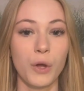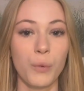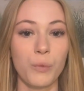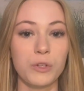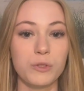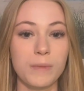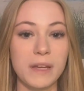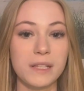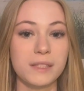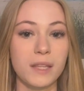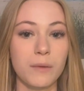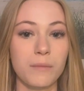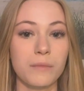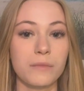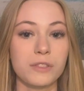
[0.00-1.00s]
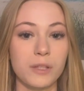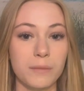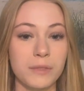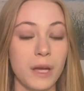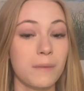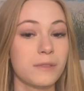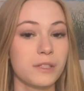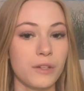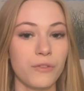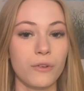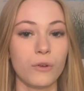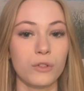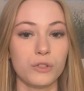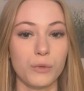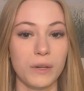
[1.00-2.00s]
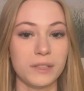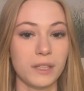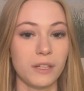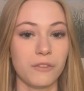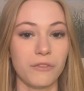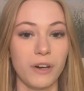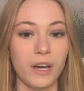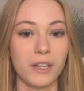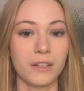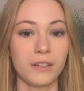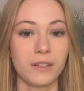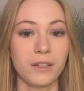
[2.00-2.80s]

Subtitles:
which makes them sometimes difficult to identify.